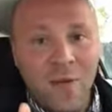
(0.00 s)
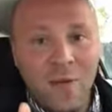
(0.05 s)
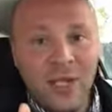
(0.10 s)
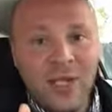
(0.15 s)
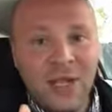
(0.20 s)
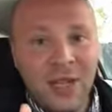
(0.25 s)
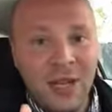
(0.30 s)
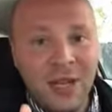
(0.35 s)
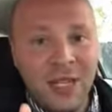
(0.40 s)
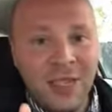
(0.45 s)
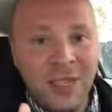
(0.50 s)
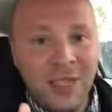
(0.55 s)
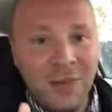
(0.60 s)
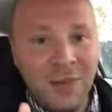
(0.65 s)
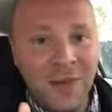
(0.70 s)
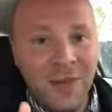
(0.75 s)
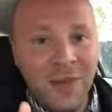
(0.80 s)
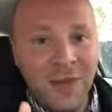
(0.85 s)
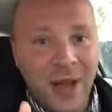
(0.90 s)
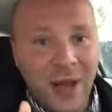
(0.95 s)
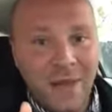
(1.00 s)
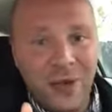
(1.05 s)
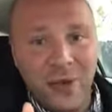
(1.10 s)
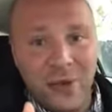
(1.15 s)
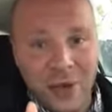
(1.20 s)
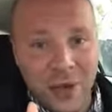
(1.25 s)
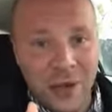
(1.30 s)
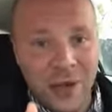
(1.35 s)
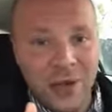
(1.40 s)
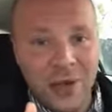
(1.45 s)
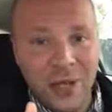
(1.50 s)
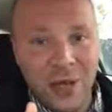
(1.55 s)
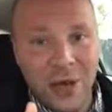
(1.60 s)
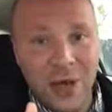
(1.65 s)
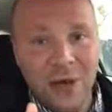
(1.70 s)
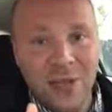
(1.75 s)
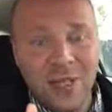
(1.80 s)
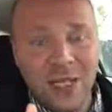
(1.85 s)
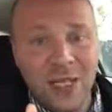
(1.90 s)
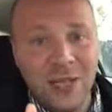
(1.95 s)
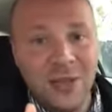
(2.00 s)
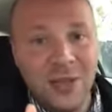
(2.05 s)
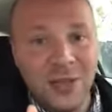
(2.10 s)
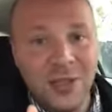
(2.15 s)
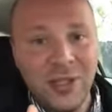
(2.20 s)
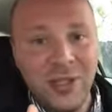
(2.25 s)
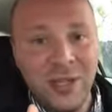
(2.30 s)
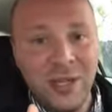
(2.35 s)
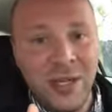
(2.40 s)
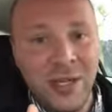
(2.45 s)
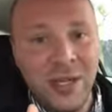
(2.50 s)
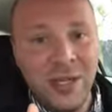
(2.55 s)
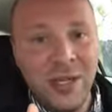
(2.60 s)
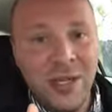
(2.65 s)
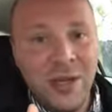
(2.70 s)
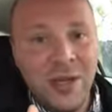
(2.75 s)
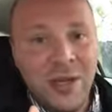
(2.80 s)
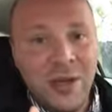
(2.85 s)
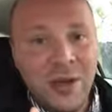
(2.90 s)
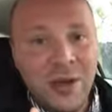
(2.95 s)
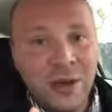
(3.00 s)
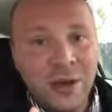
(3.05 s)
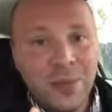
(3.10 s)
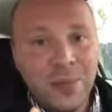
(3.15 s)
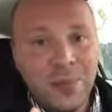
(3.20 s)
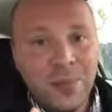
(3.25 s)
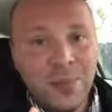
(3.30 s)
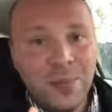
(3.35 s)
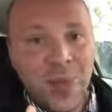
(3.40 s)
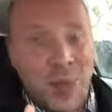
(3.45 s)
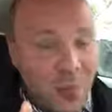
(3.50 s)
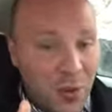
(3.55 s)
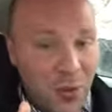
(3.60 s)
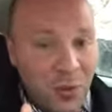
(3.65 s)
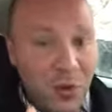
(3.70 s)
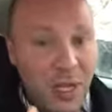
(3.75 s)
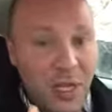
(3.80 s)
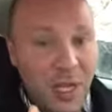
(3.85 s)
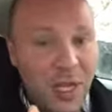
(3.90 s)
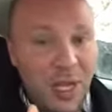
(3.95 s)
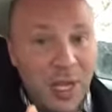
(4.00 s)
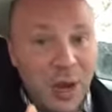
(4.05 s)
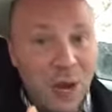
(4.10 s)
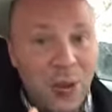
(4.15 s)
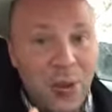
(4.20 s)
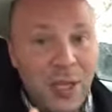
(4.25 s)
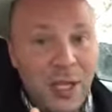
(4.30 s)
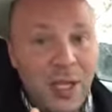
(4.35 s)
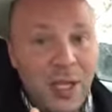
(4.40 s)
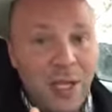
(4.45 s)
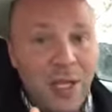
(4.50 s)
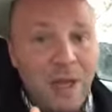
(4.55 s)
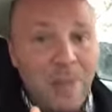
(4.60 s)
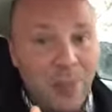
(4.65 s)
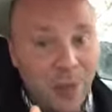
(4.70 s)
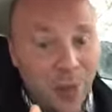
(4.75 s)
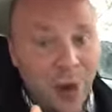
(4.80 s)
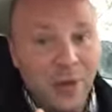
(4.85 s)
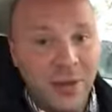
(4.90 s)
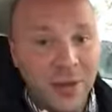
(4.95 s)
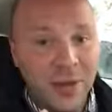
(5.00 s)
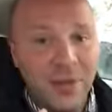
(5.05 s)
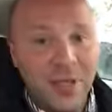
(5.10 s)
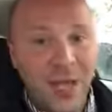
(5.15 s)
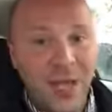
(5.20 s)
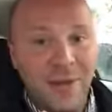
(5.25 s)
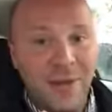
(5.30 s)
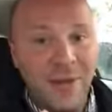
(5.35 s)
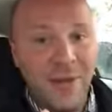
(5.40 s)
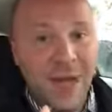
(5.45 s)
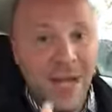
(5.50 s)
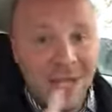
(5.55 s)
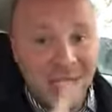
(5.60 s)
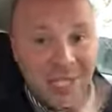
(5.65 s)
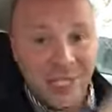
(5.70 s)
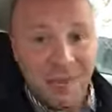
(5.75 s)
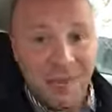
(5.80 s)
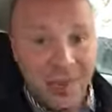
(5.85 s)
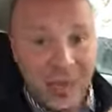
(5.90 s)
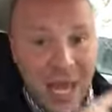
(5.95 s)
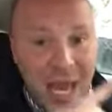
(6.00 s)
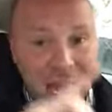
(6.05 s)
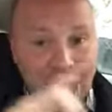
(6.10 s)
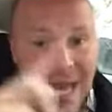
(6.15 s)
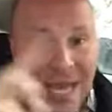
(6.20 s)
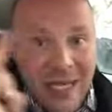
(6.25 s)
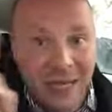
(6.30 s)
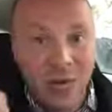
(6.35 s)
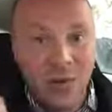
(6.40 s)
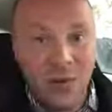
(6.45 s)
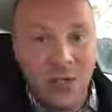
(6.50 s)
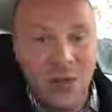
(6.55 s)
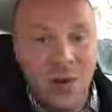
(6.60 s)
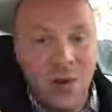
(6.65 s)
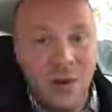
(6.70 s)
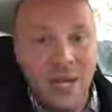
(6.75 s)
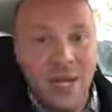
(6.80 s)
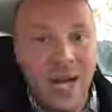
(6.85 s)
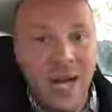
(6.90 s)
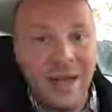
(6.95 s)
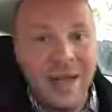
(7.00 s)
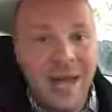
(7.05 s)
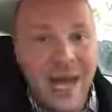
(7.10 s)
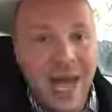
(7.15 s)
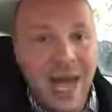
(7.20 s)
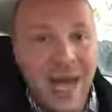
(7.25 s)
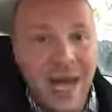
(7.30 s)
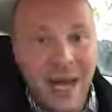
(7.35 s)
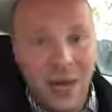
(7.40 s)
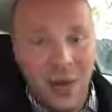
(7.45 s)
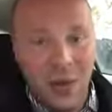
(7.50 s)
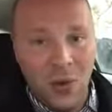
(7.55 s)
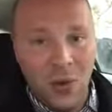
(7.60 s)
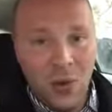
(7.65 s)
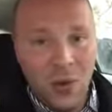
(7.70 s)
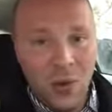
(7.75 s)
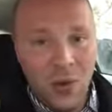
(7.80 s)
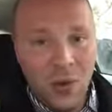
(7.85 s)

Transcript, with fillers: Studying something 500 years ago is interesting, but really only important if it explains what's going on now.